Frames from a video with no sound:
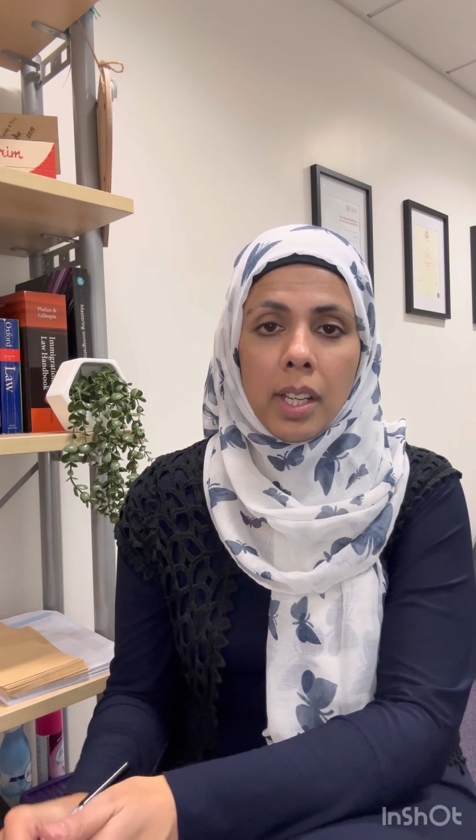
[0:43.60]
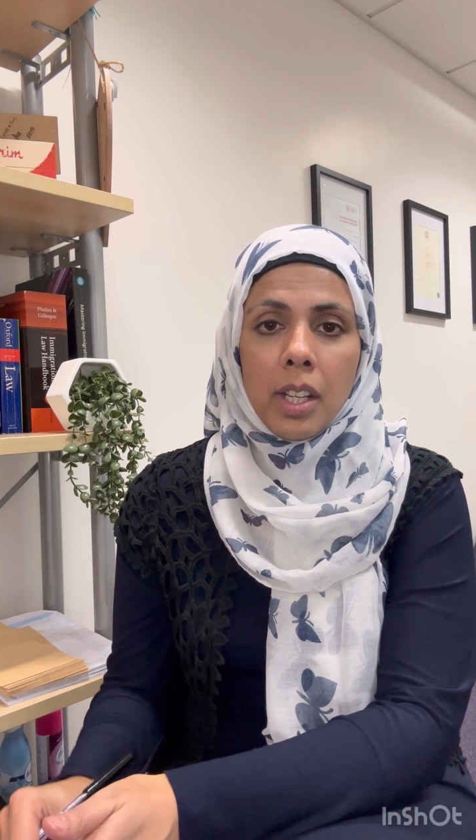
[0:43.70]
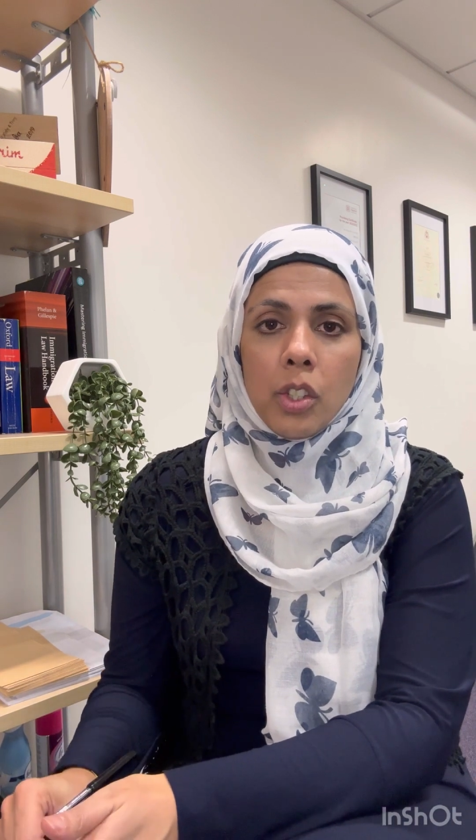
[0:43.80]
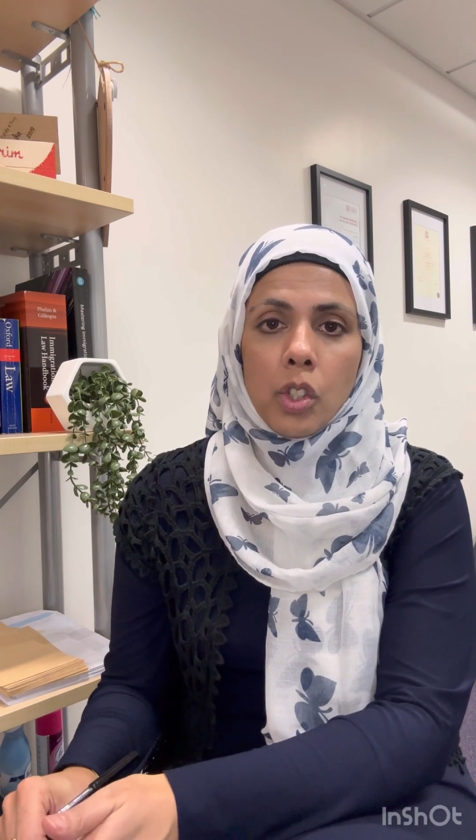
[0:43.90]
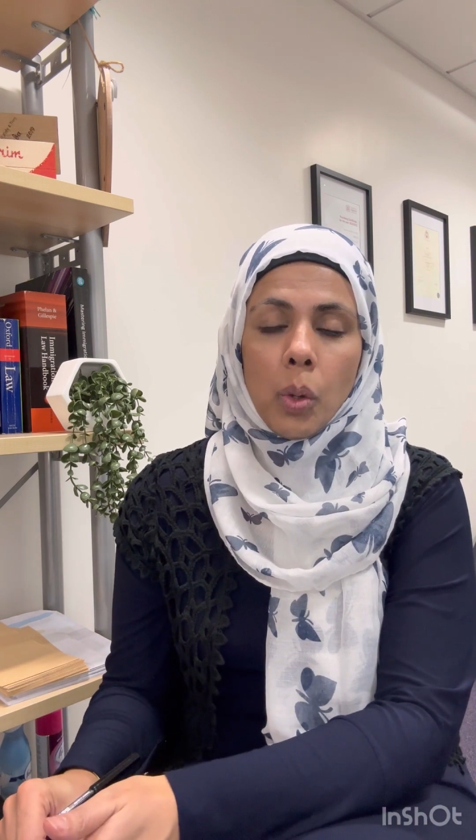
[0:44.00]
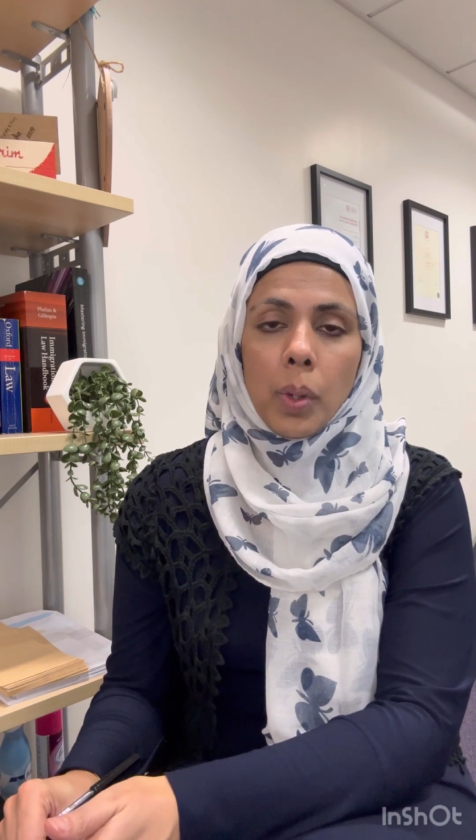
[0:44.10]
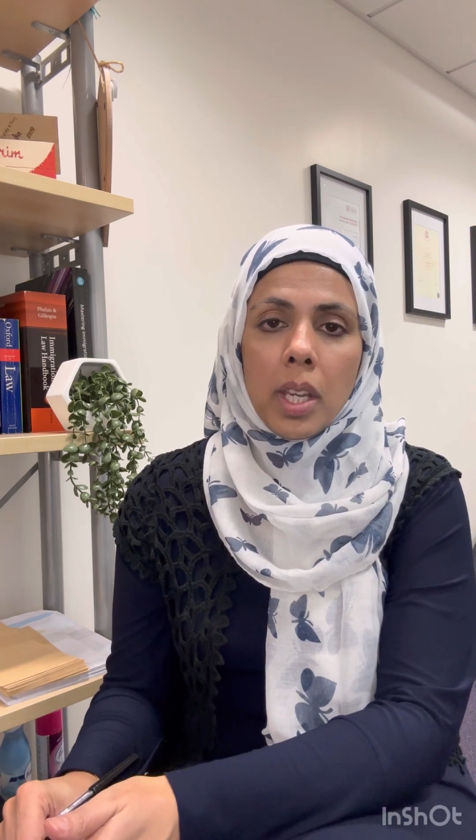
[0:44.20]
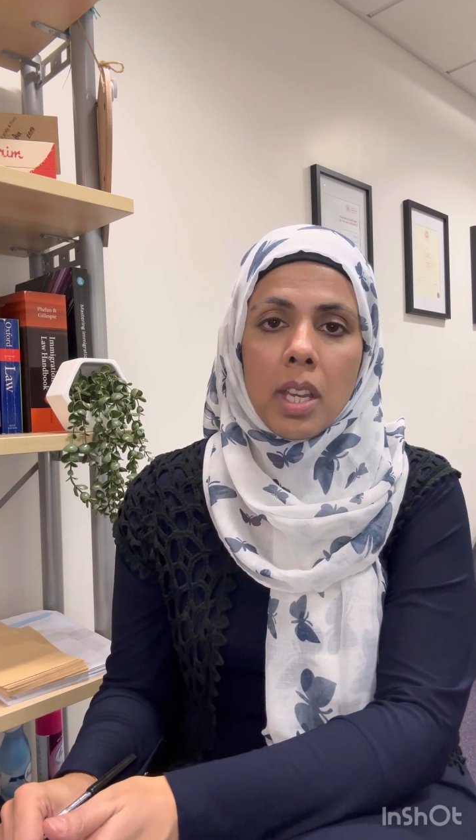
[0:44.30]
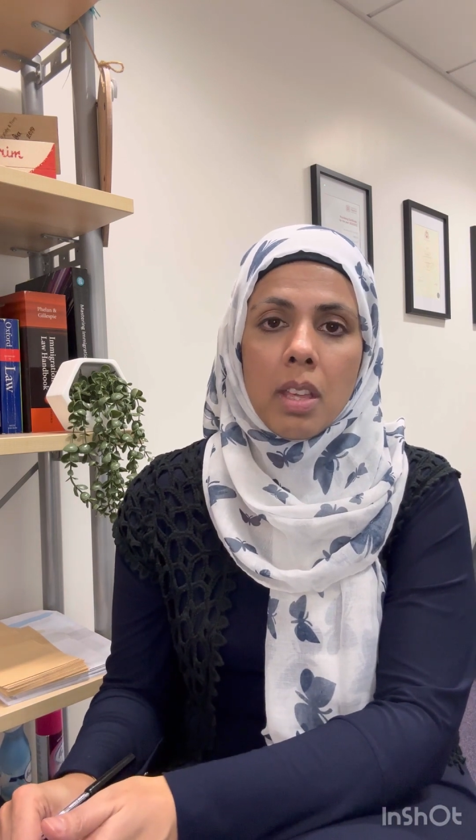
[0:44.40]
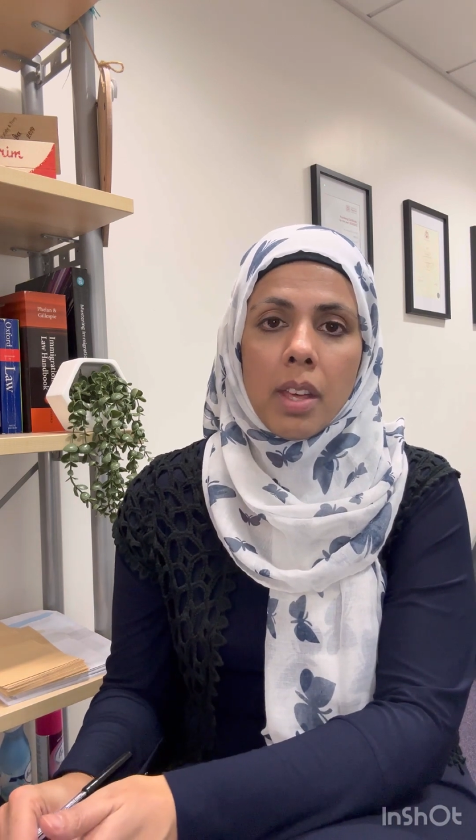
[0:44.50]
so
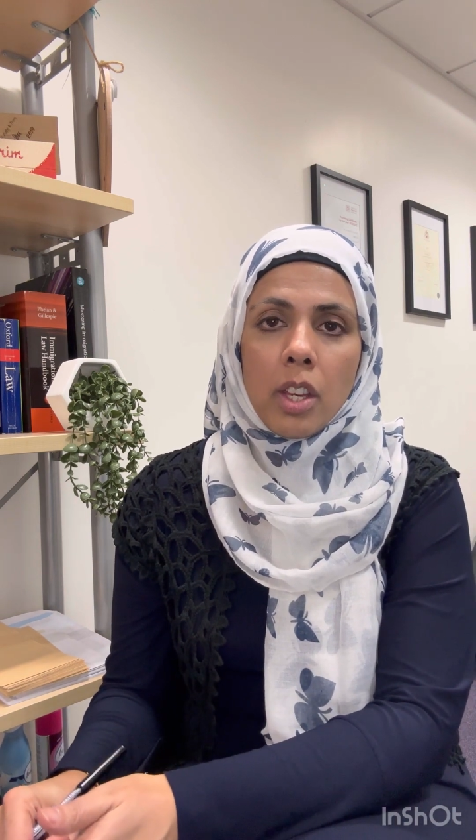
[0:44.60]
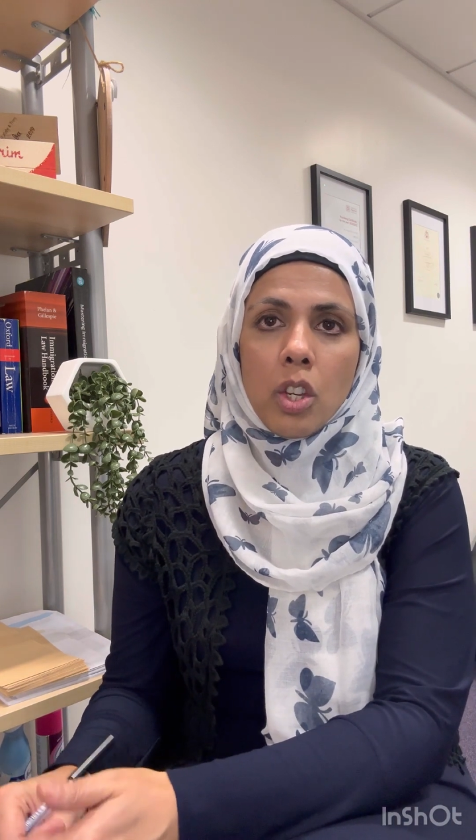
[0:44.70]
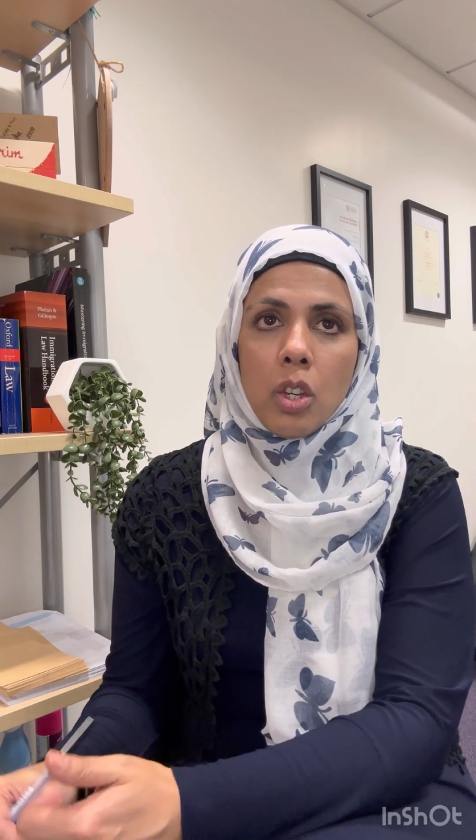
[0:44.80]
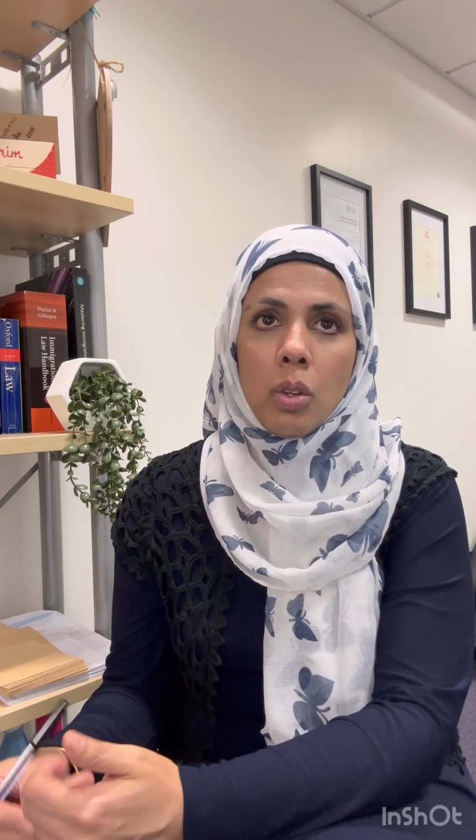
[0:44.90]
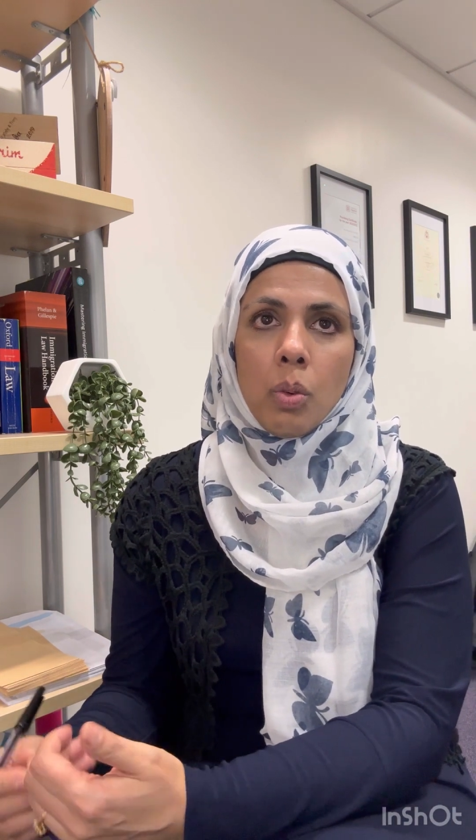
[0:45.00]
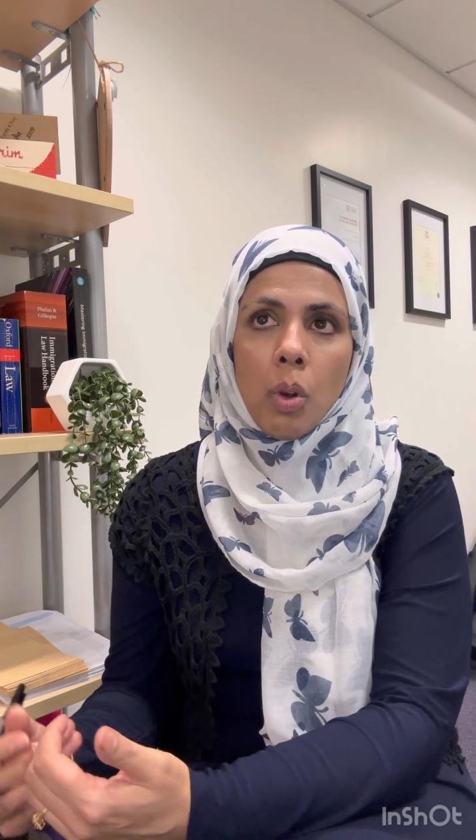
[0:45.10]
either you